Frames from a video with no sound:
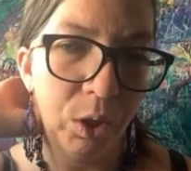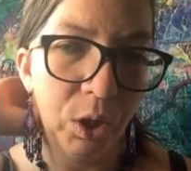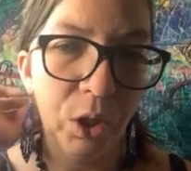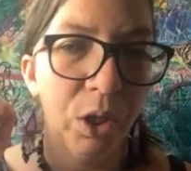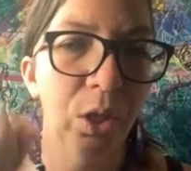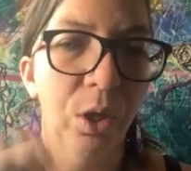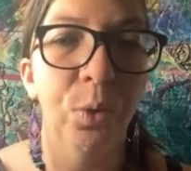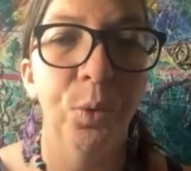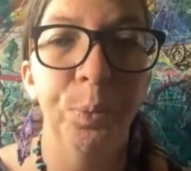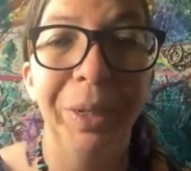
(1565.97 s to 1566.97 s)

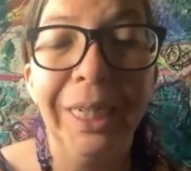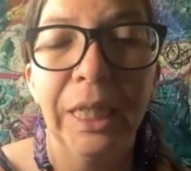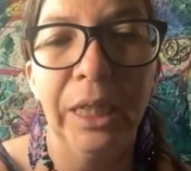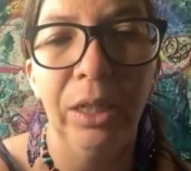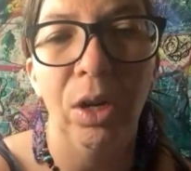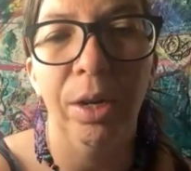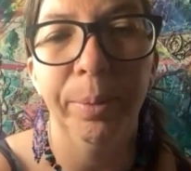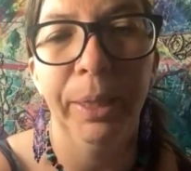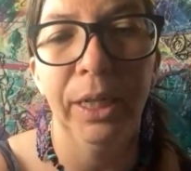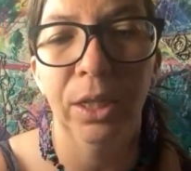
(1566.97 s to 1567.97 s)
peace and calming